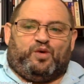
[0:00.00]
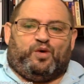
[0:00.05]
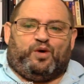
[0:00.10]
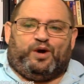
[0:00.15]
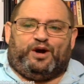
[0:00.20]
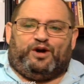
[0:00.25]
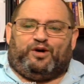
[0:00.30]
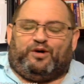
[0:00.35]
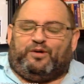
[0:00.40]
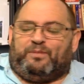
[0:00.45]

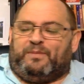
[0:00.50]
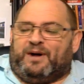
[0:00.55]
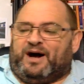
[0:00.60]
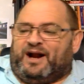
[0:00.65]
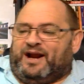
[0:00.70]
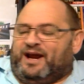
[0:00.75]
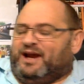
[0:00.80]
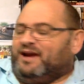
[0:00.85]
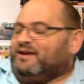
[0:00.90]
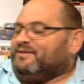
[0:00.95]
oil
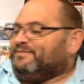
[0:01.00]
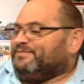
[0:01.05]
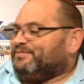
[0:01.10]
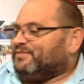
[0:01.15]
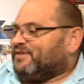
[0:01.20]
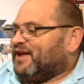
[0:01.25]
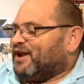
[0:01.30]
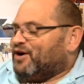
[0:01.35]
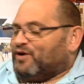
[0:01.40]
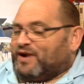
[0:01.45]
money,
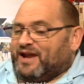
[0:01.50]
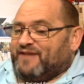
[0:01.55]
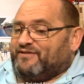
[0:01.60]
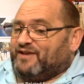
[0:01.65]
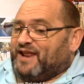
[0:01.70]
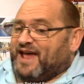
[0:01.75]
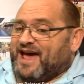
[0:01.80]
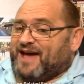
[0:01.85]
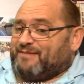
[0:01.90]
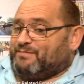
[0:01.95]
they don't give
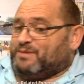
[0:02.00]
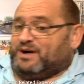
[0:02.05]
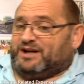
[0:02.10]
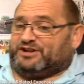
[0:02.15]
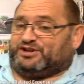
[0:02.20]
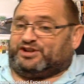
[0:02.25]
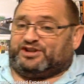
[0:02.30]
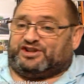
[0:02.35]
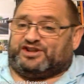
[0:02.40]
you that much.